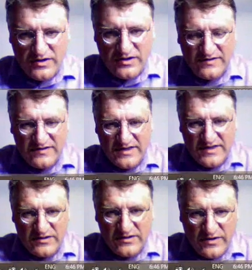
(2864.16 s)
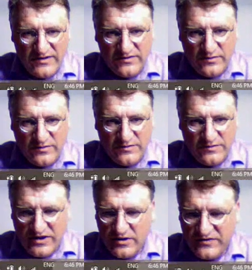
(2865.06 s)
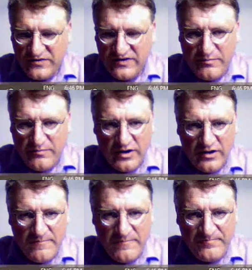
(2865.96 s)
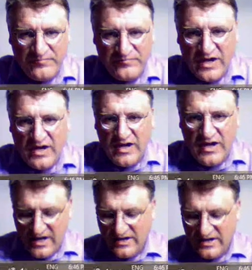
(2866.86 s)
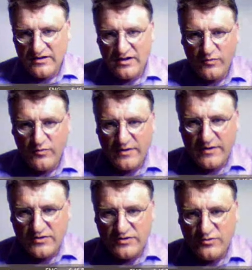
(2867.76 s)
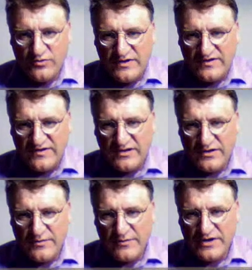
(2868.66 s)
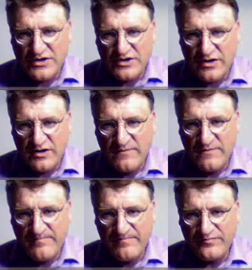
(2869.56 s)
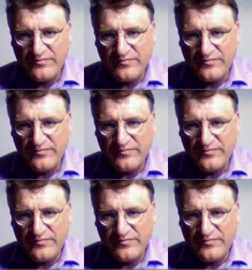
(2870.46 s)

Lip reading: things like that. Okay, so it becomes simpler, and what I'm going to do is kill the picture